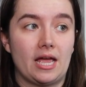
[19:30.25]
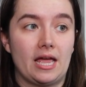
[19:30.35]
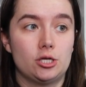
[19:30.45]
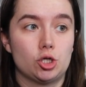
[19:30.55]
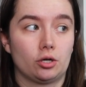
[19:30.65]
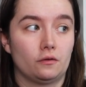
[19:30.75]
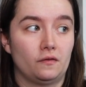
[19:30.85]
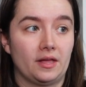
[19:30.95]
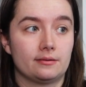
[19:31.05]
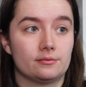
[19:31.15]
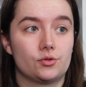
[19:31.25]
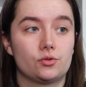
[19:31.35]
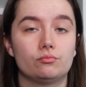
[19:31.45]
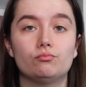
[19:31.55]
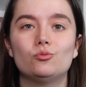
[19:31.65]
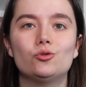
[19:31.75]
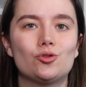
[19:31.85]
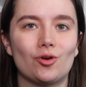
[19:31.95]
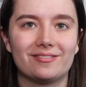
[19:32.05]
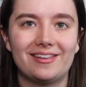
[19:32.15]
a chunk of things
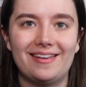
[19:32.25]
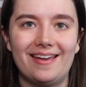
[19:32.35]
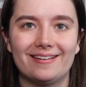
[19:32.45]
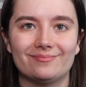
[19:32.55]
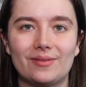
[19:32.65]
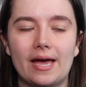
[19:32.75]
during the year.